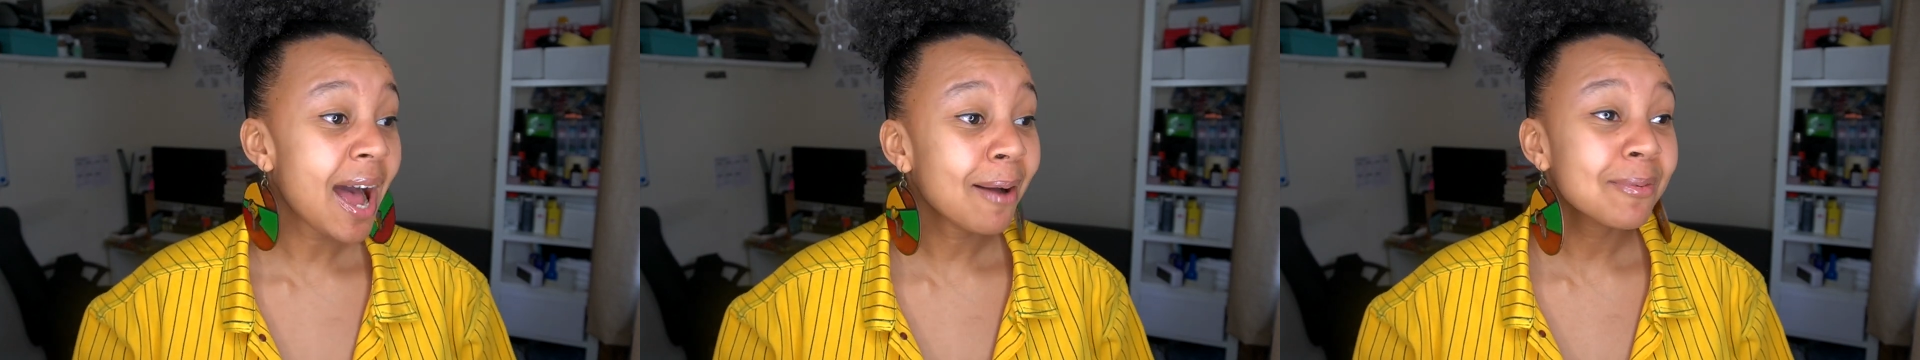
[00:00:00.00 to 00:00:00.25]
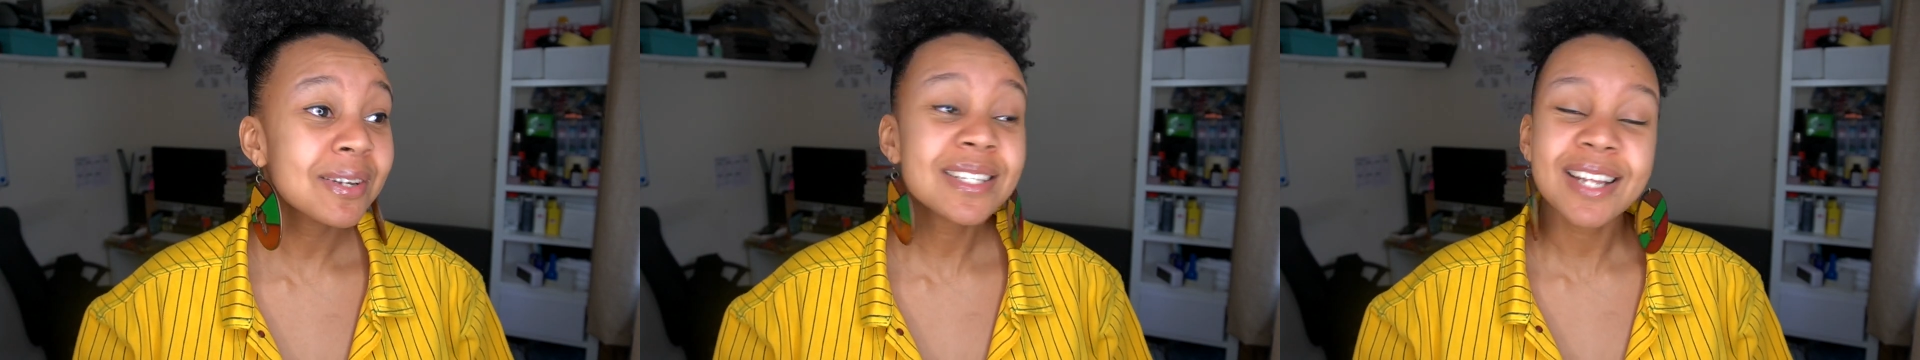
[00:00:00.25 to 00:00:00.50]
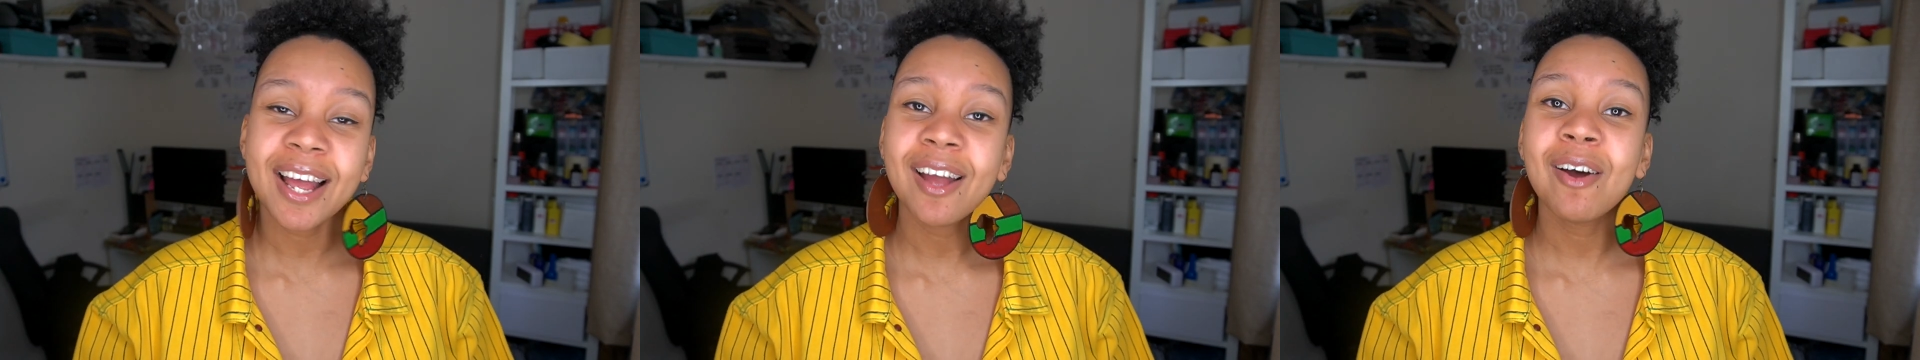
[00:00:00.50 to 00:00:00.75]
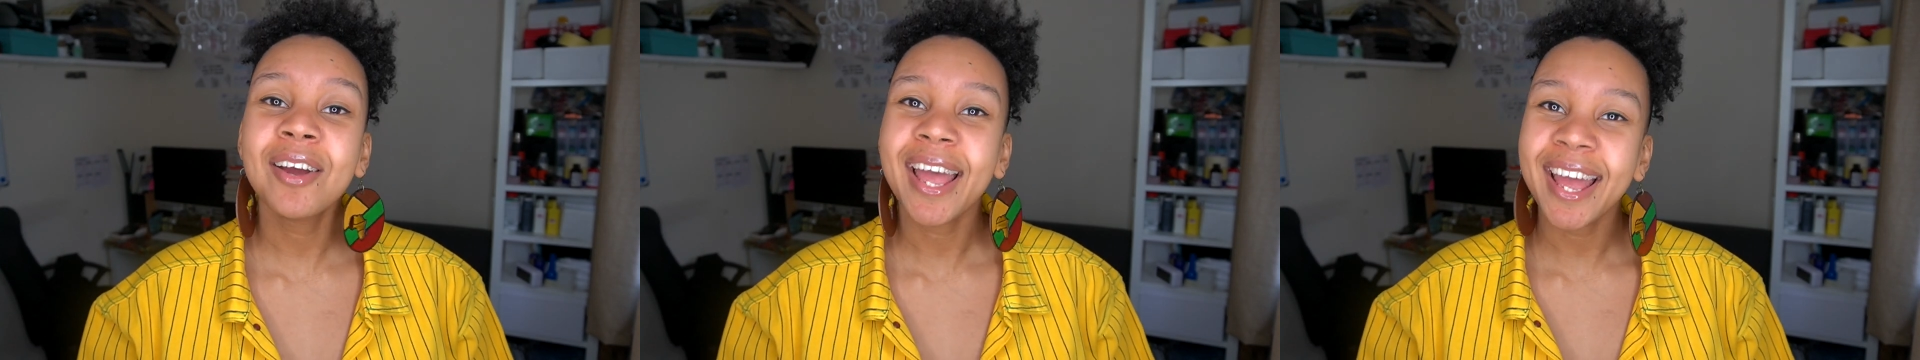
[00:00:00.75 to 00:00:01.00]
I was
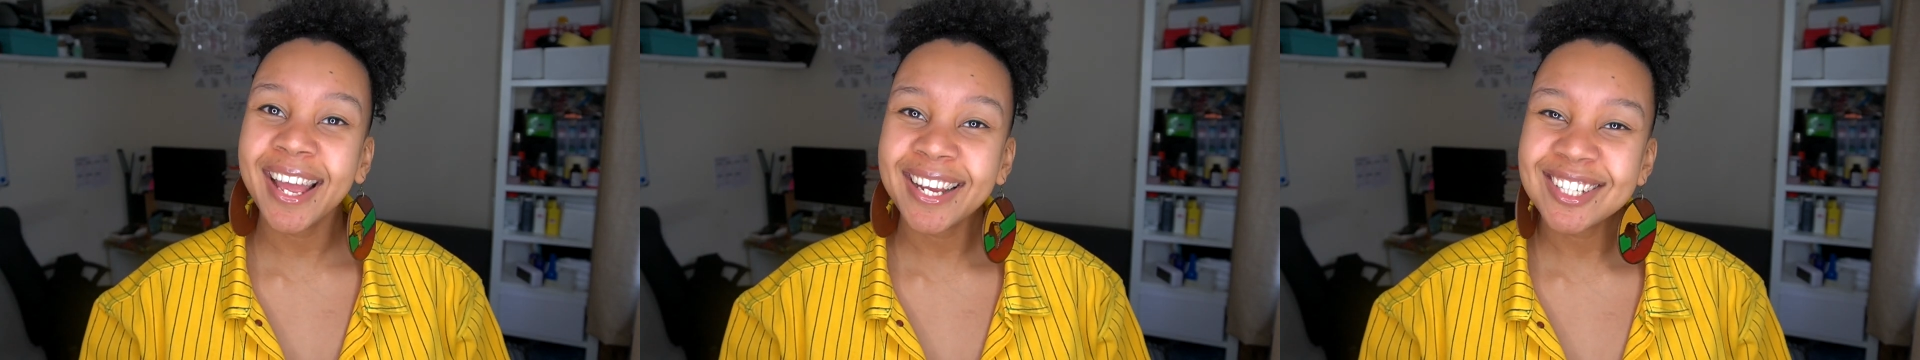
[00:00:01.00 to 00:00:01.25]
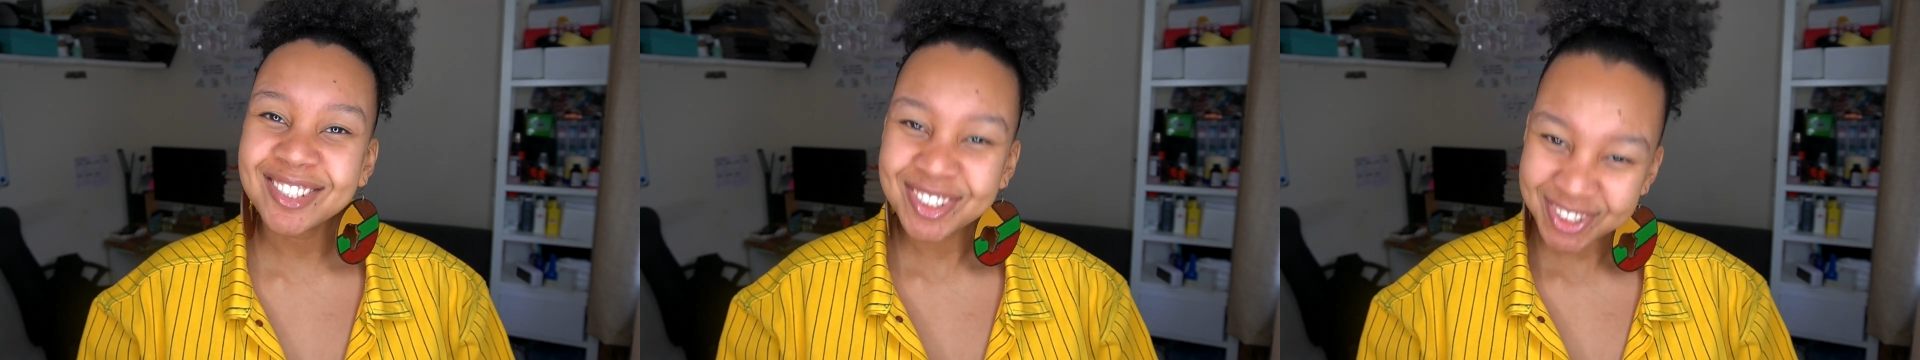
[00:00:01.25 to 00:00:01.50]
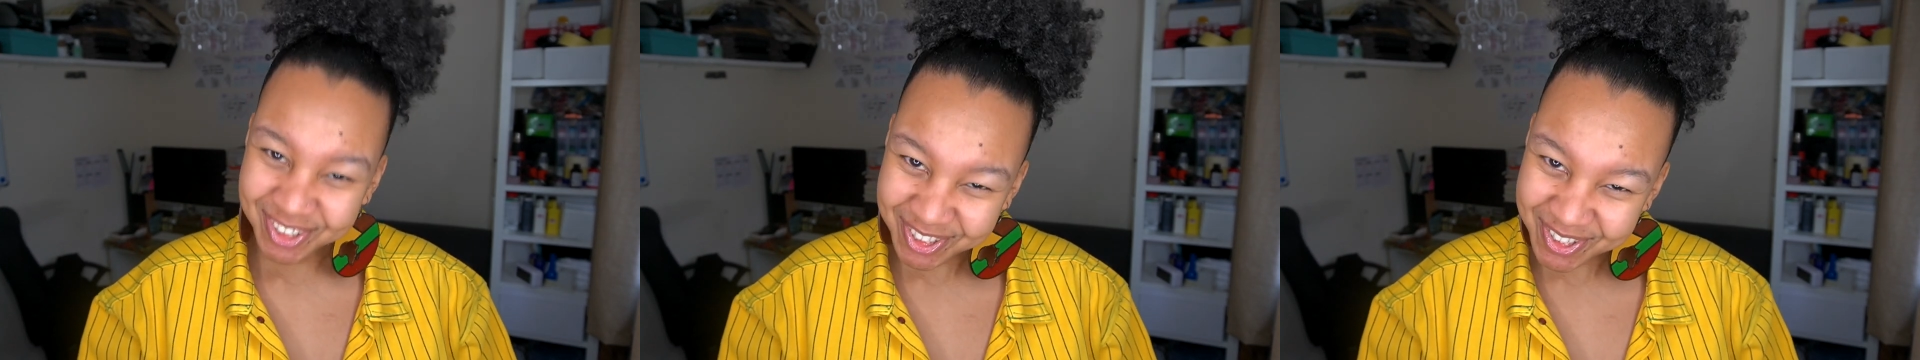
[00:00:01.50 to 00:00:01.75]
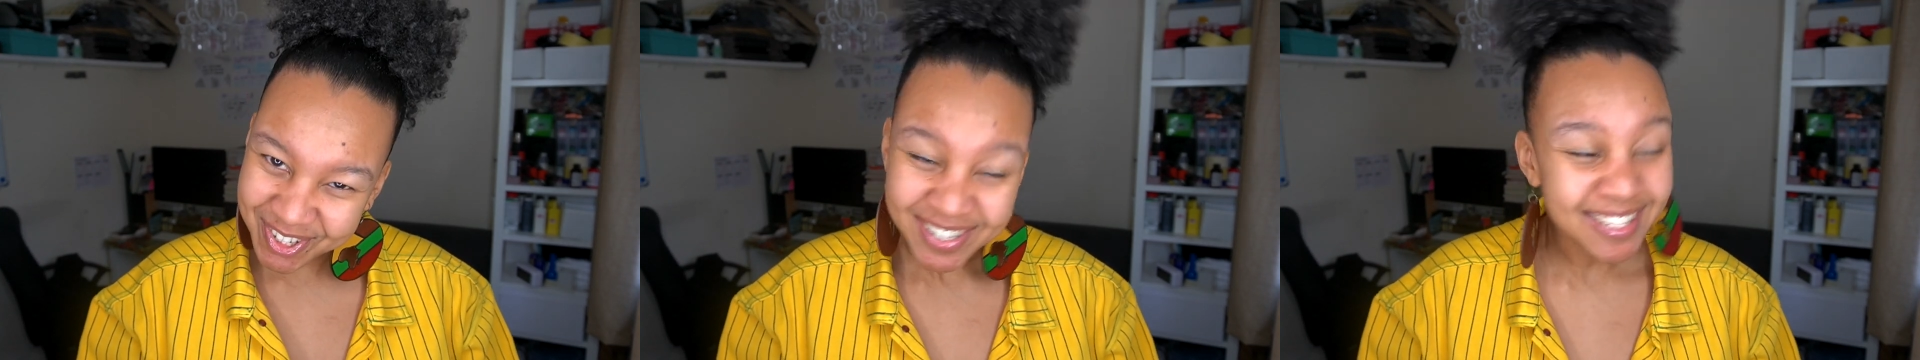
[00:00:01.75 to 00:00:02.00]
like, okay,
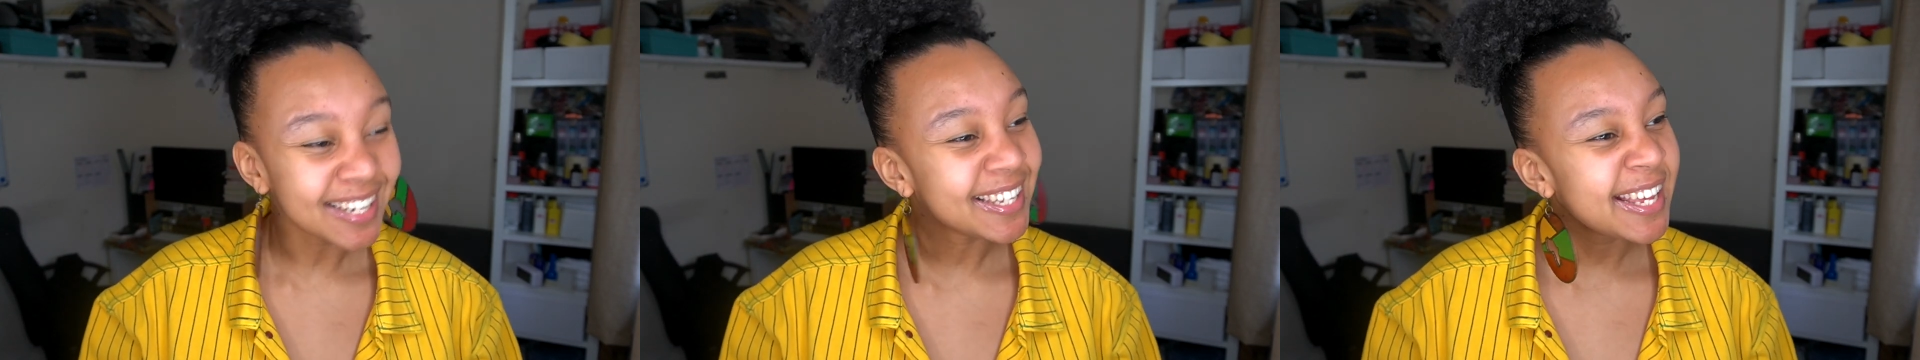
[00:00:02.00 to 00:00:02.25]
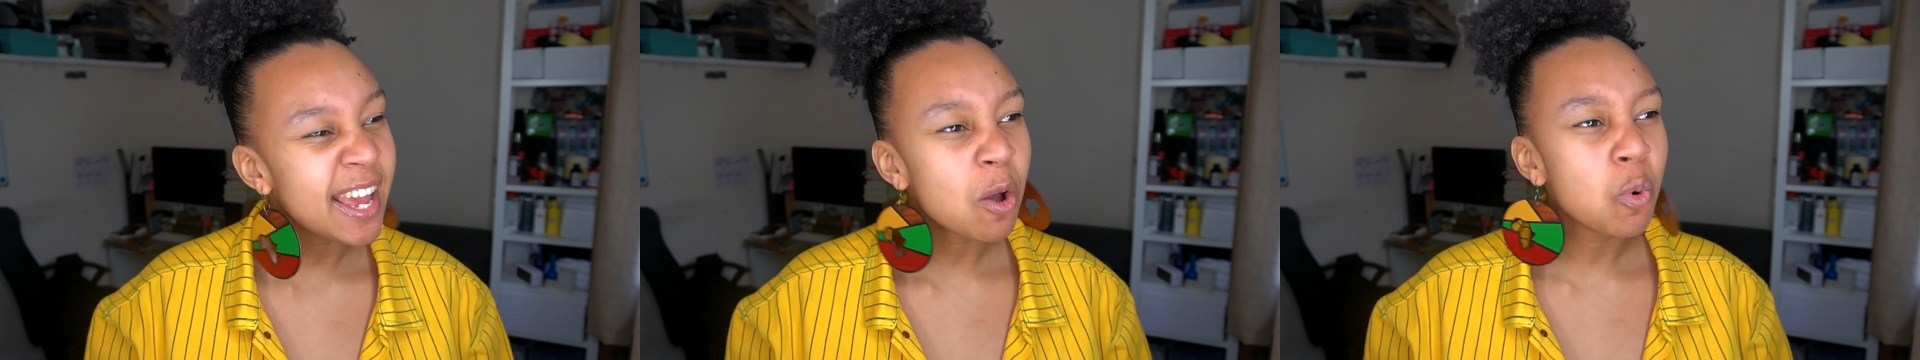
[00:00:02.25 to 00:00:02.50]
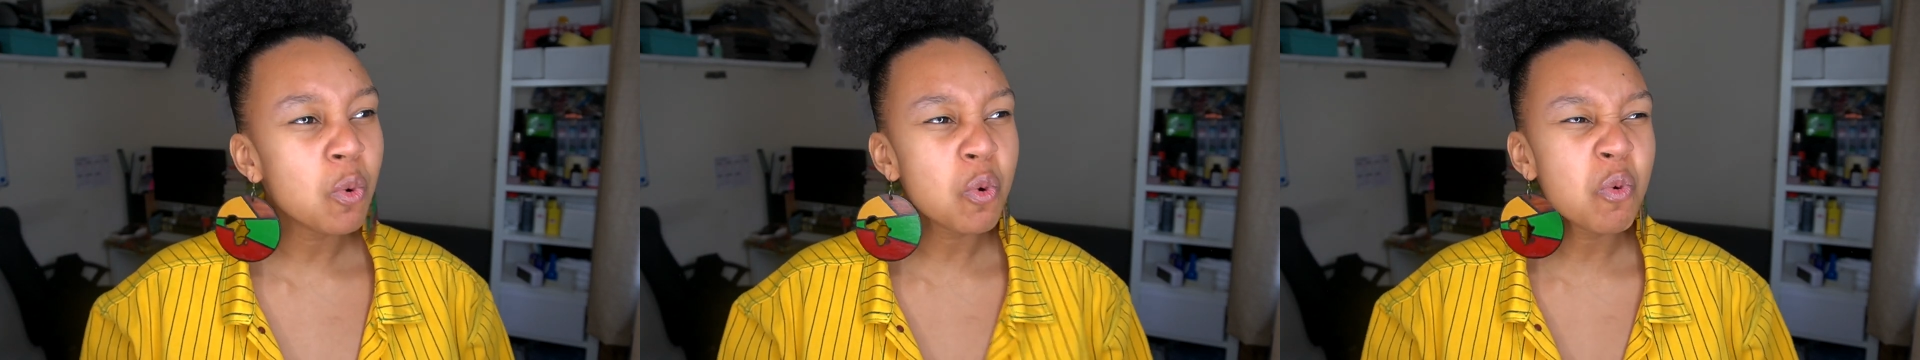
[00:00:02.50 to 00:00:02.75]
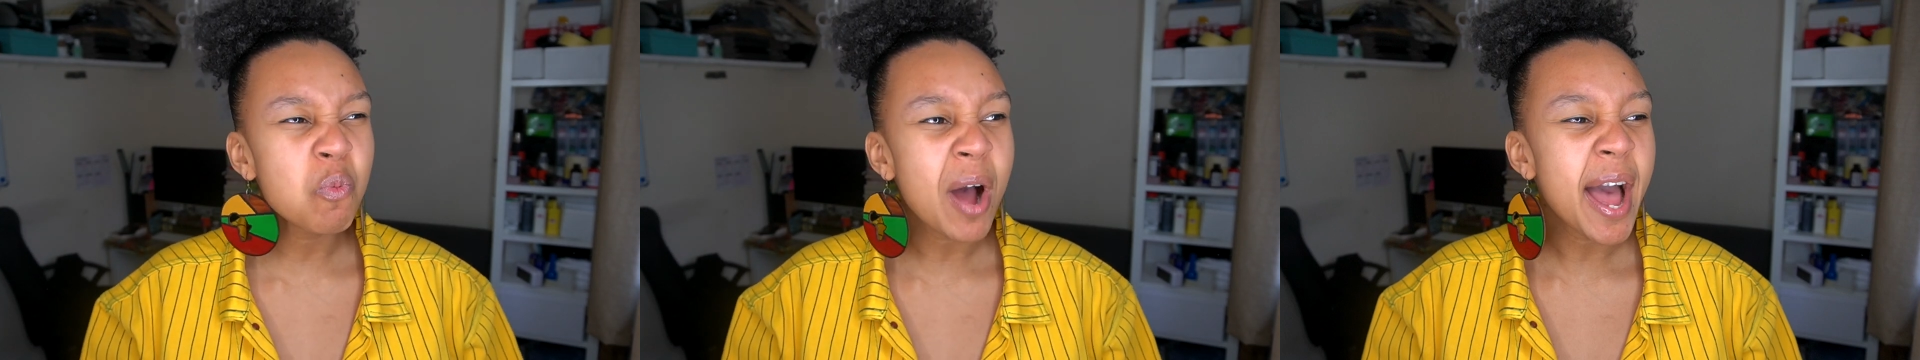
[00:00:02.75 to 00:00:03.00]
sure. He's like, yeah,
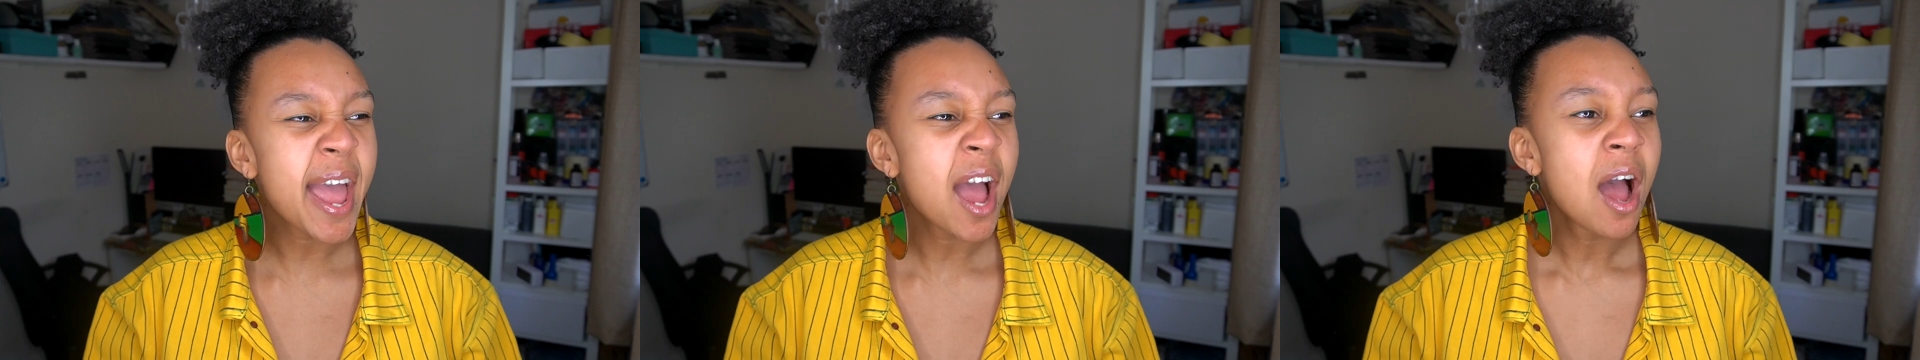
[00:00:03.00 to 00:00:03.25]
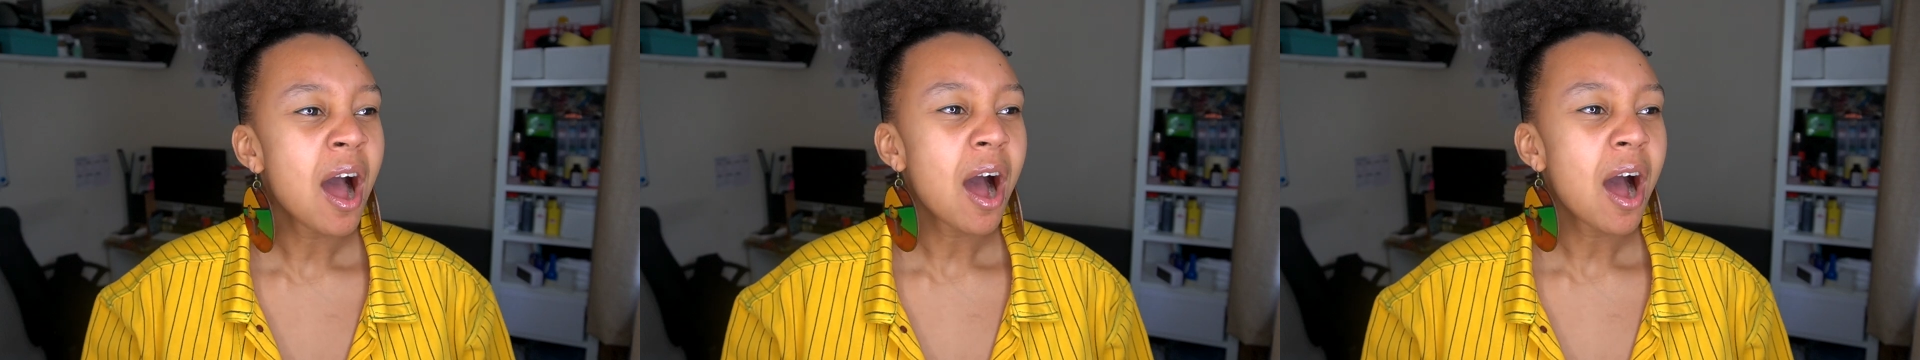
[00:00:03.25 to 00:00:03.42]
all white.